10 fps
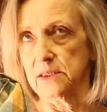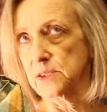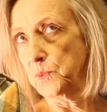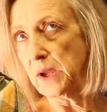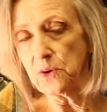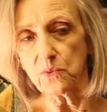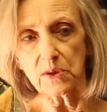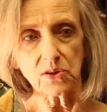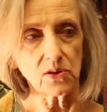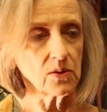Sweater
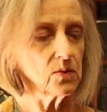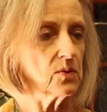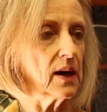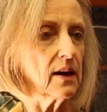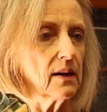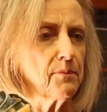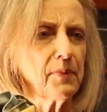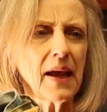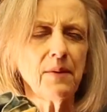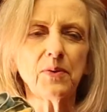will do.
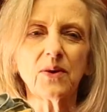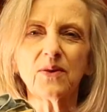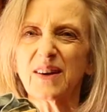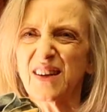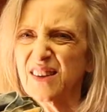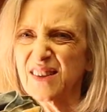Paper